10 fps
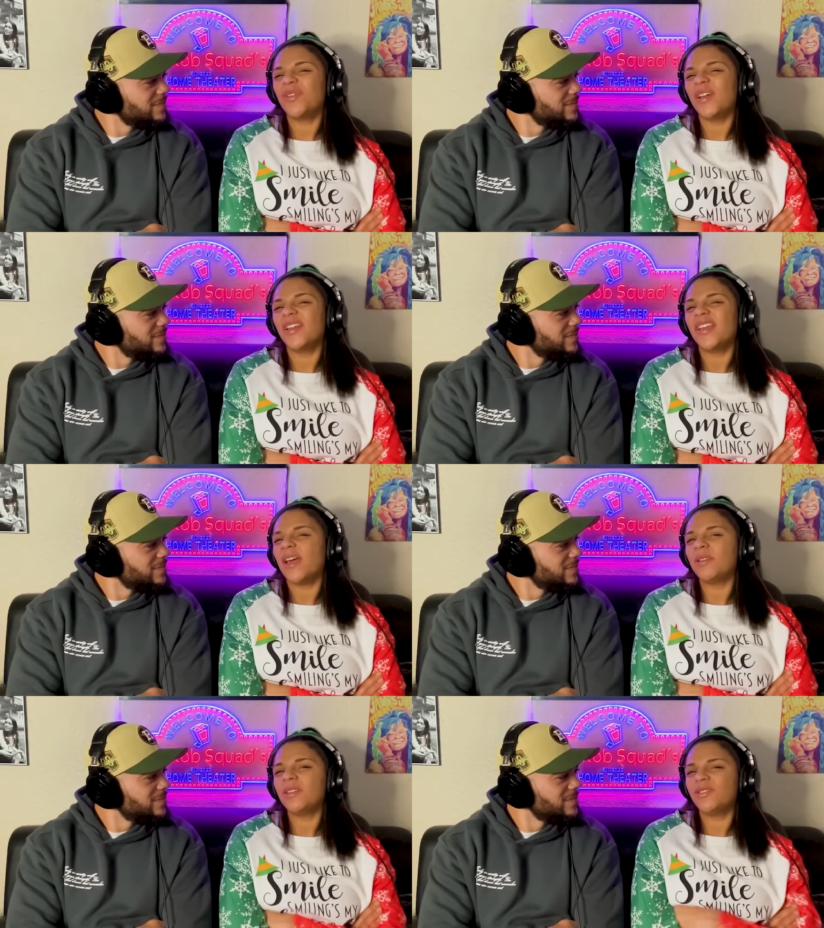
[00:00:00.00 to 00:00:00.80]
Speaker 1: red
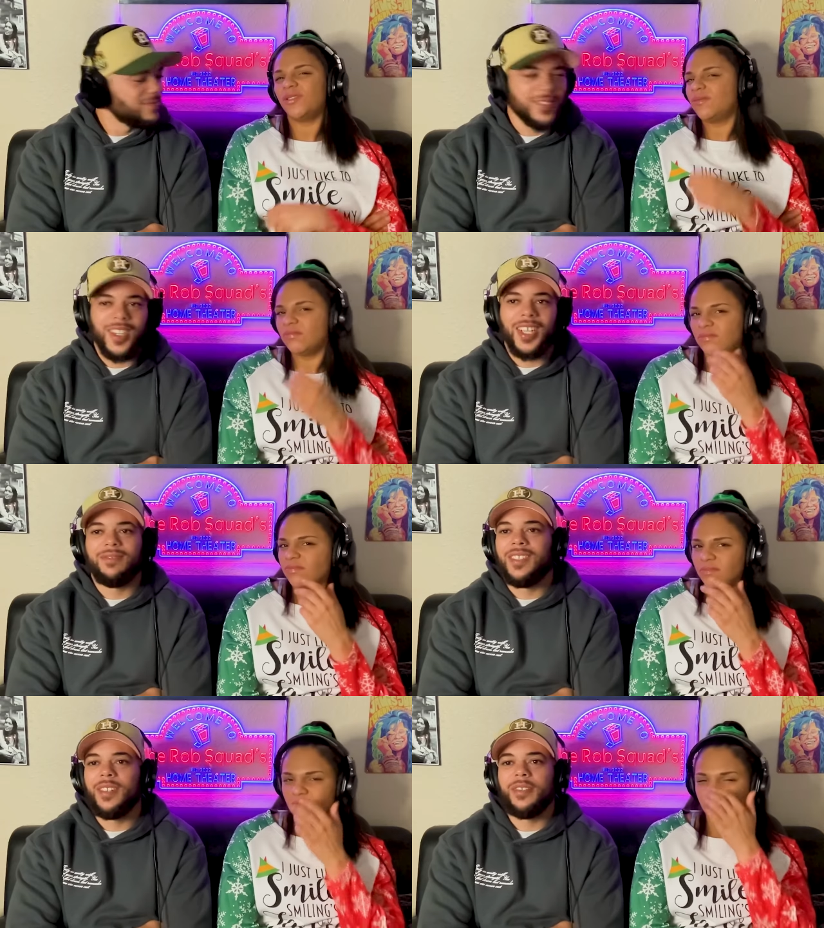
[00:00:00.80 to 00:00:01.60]
cabbage.
Speaker 2: I've
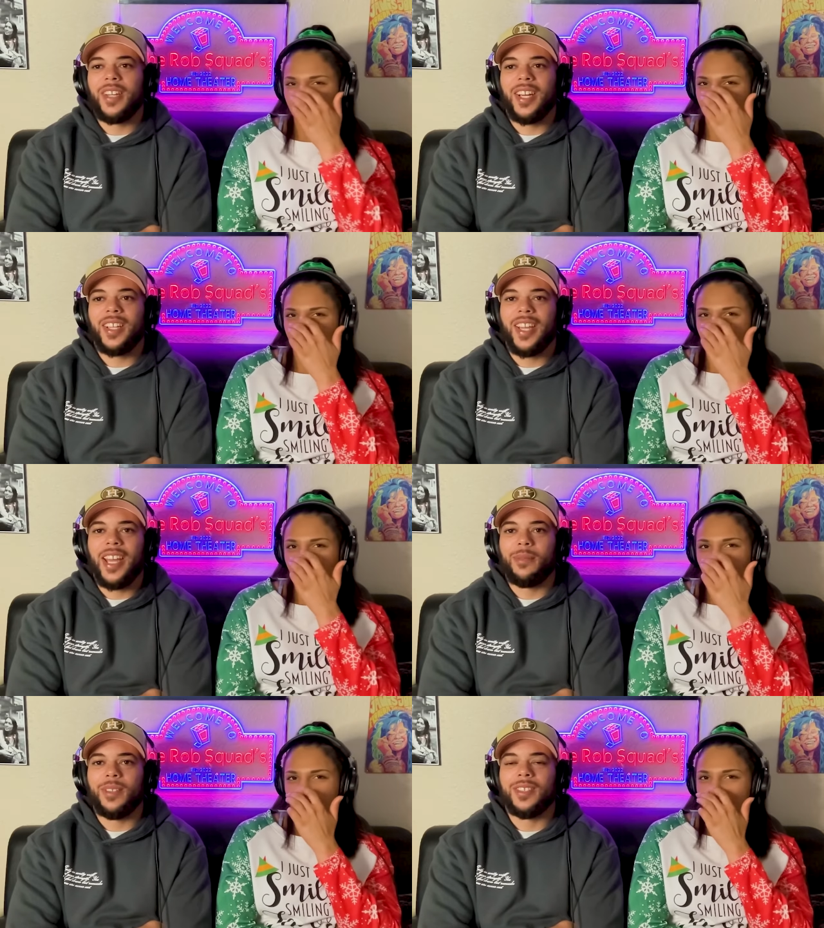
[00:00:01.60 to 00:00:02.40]
never even had
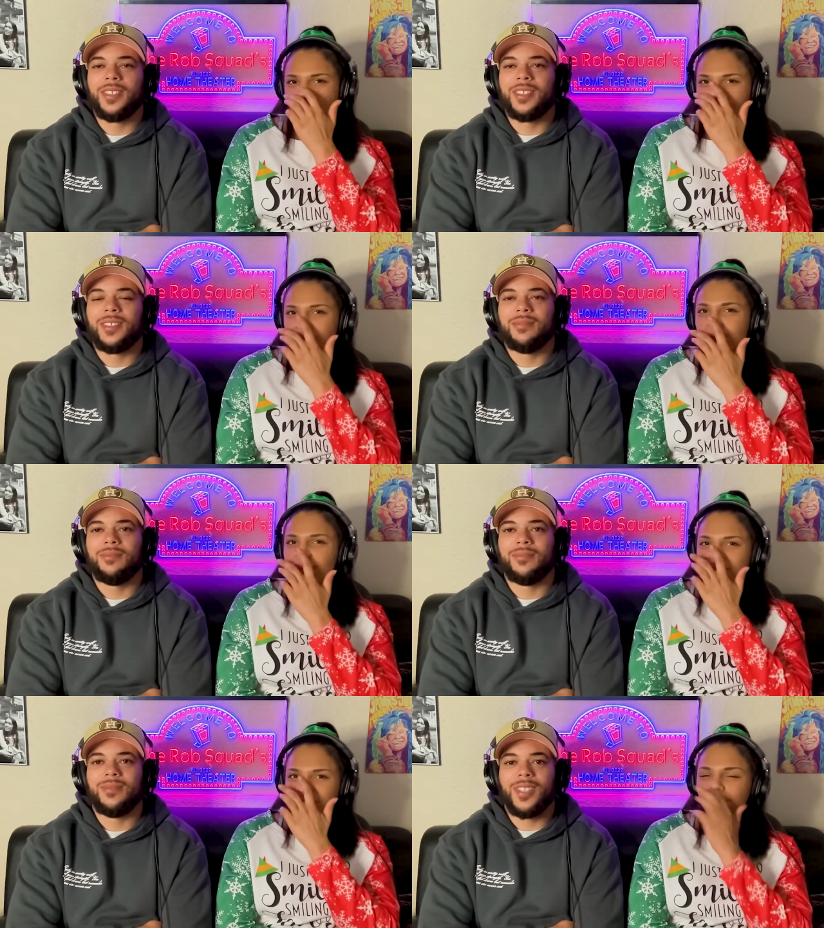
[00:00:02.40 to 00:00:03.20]
cabbage.
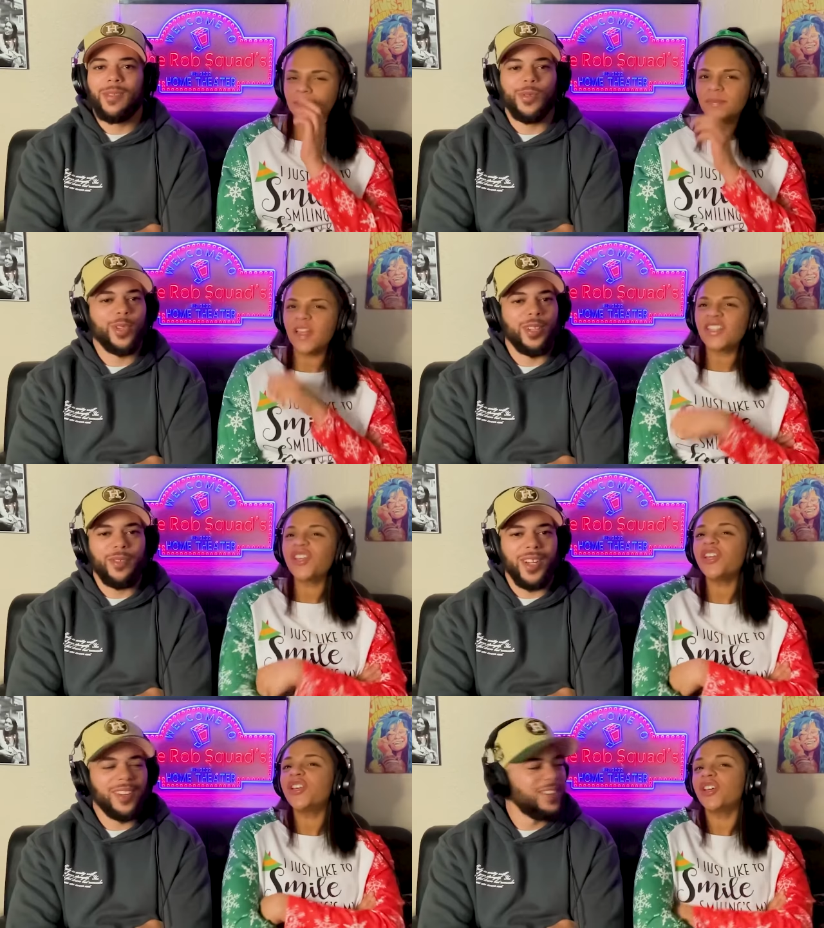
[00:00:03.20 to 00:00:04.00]
I really it's
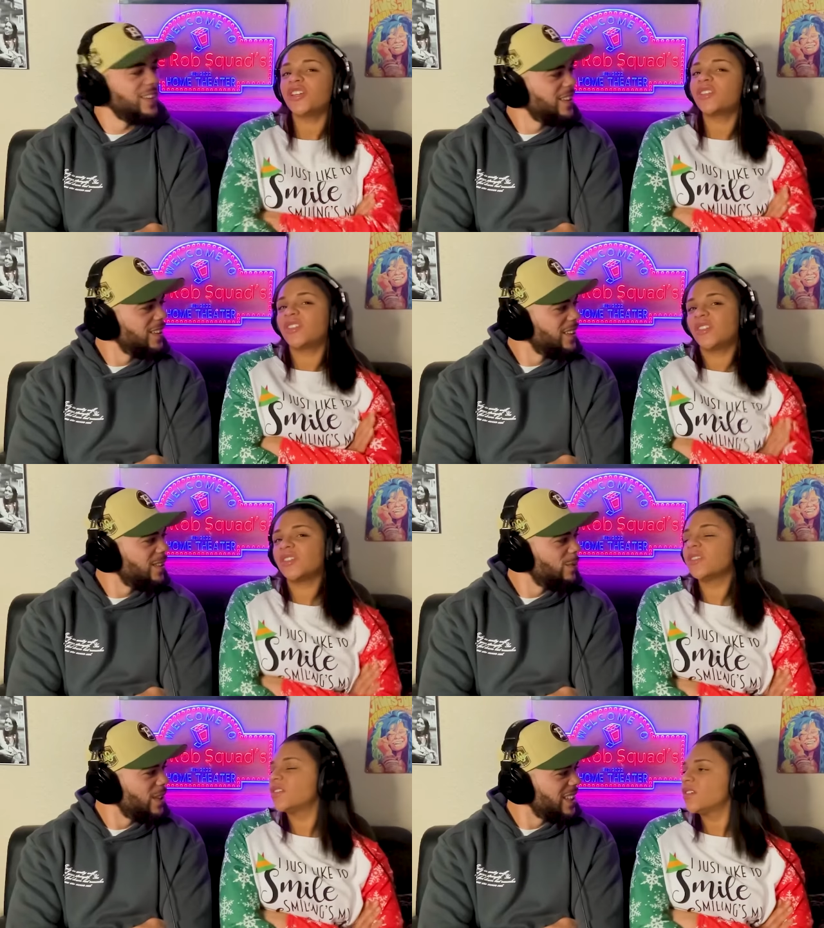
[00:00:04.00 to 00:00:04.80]
good cooked.
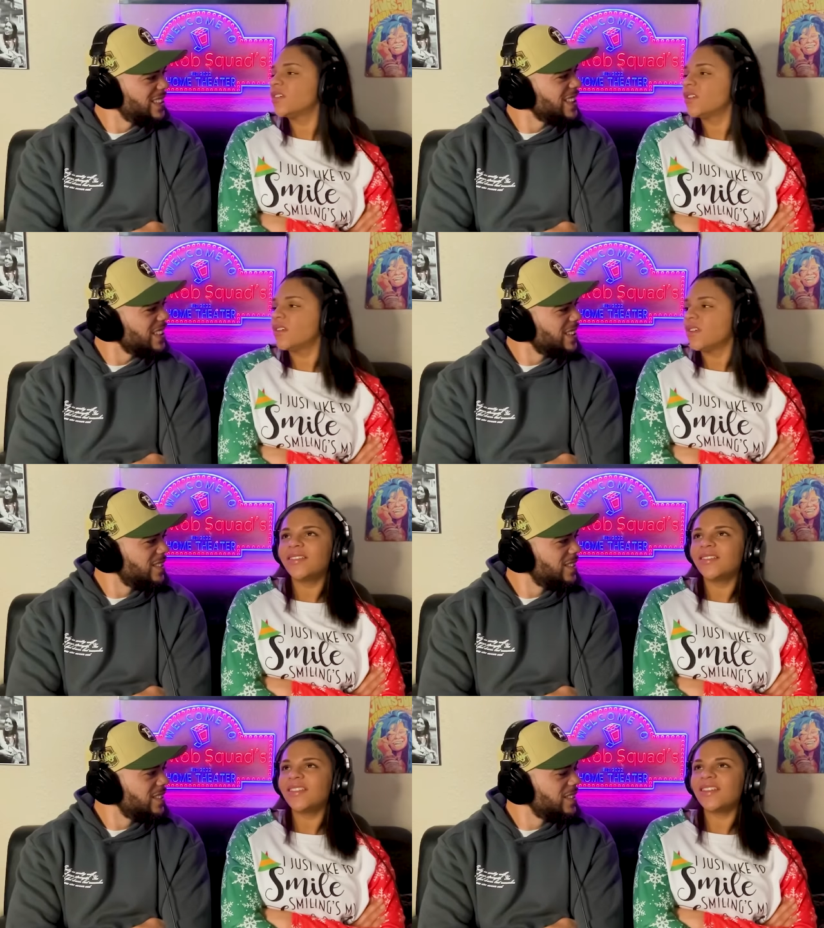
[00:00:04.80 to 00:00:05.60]
What is it?
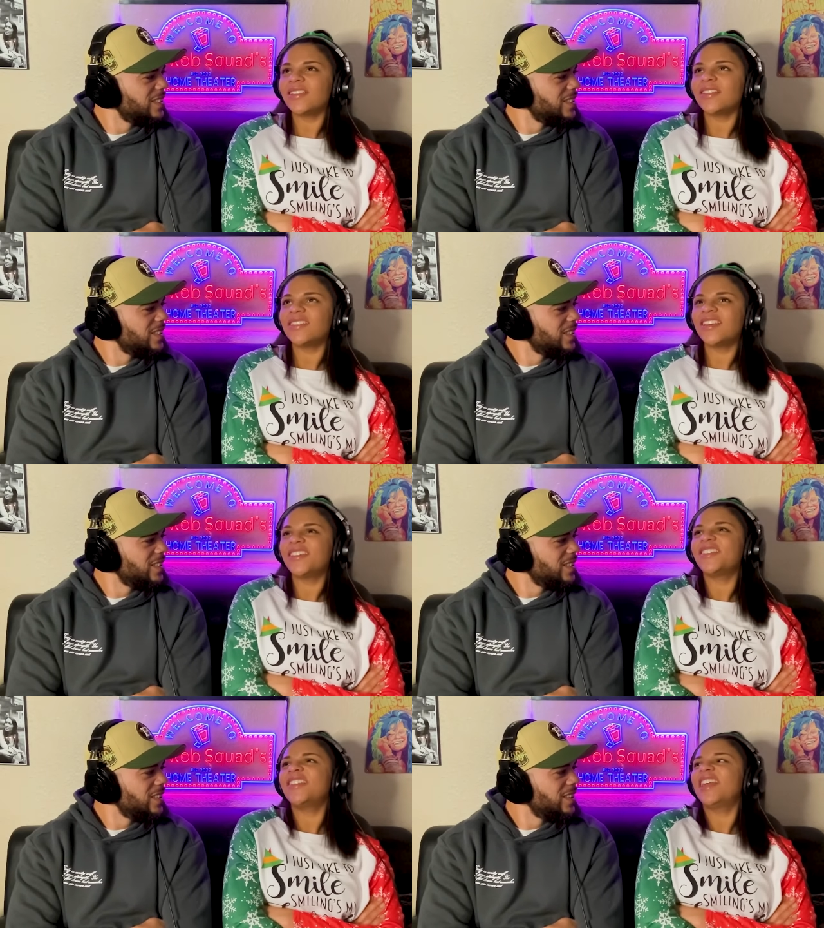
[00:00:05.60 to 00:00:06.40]
Speaker 1: It's like a
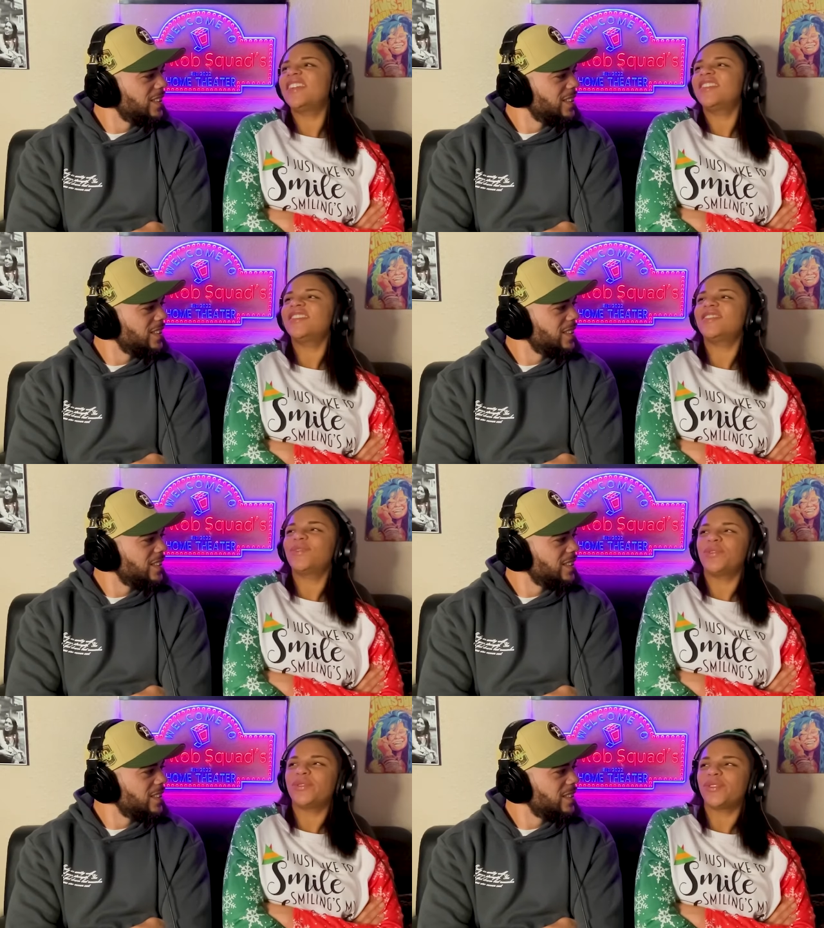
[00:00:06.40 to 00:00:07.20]
thicker lettuce
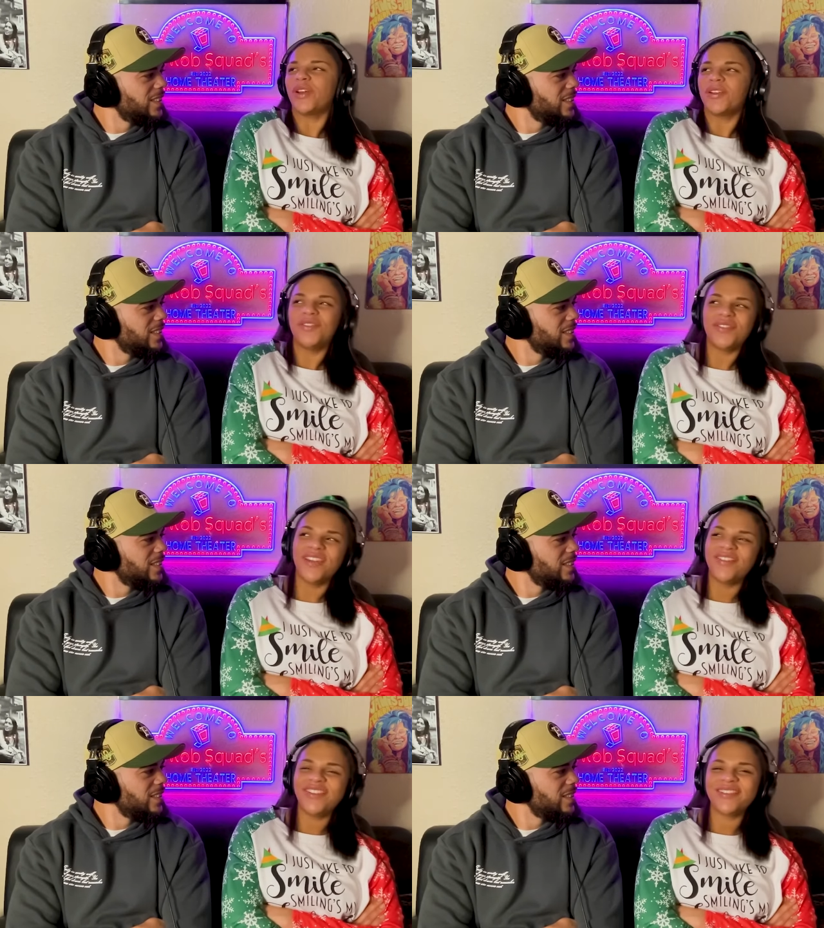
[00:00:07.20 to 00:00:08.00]
with a stronger
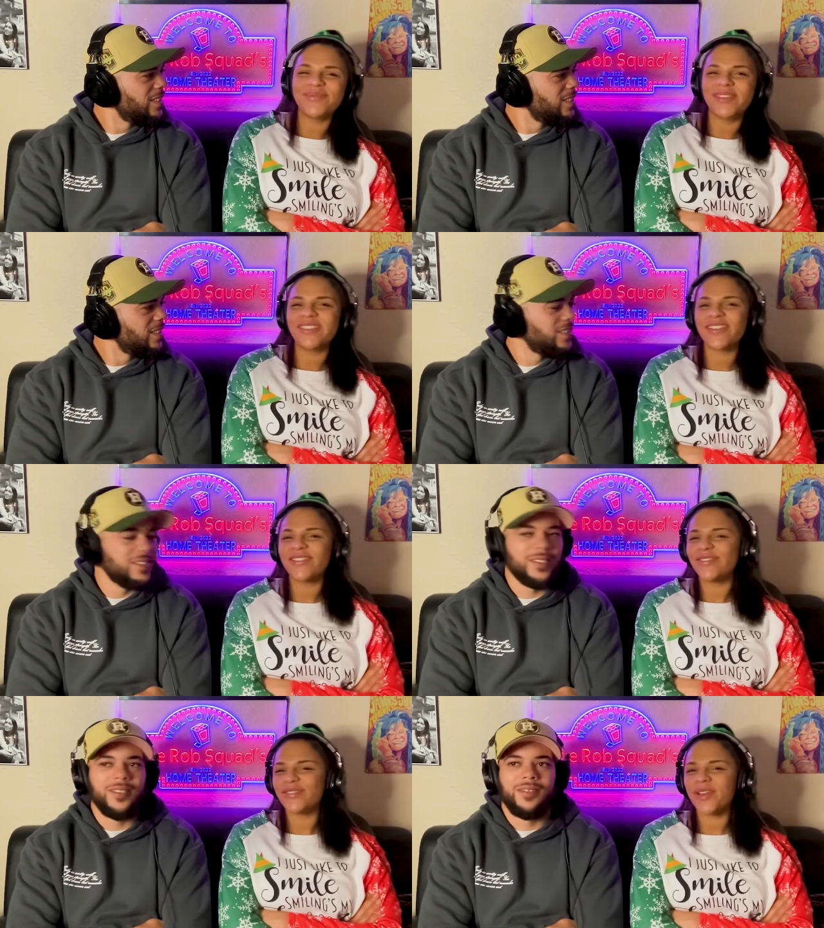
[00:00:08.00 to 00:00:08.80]
flavor. It's the best I could
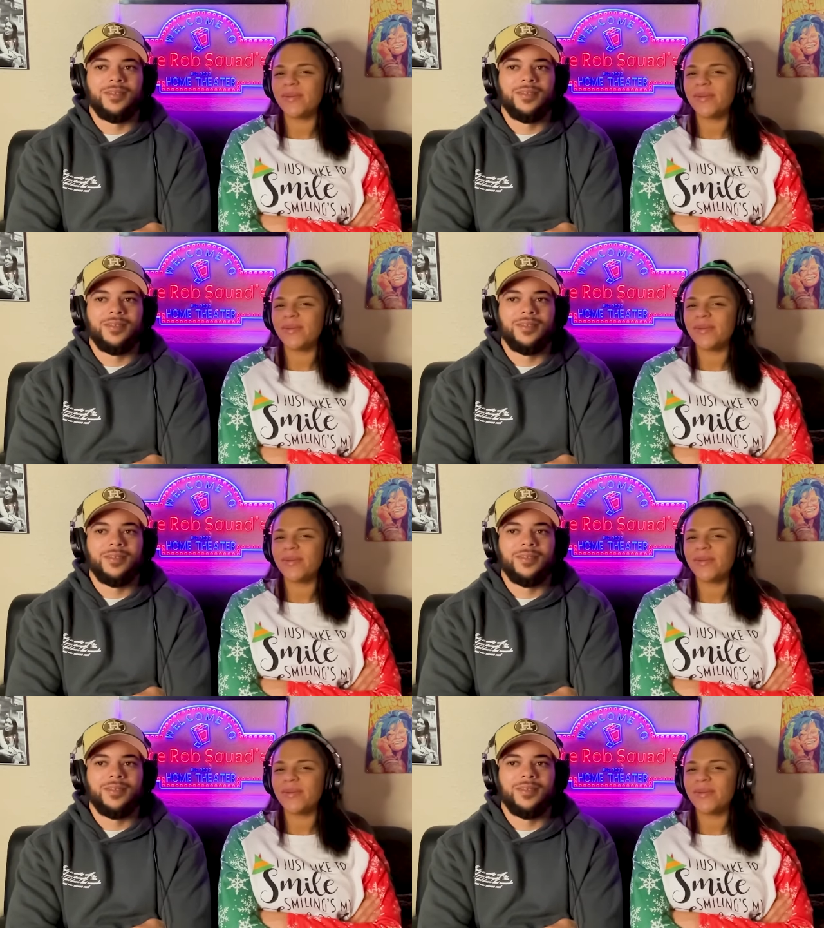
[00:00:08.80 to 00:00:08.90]
describe.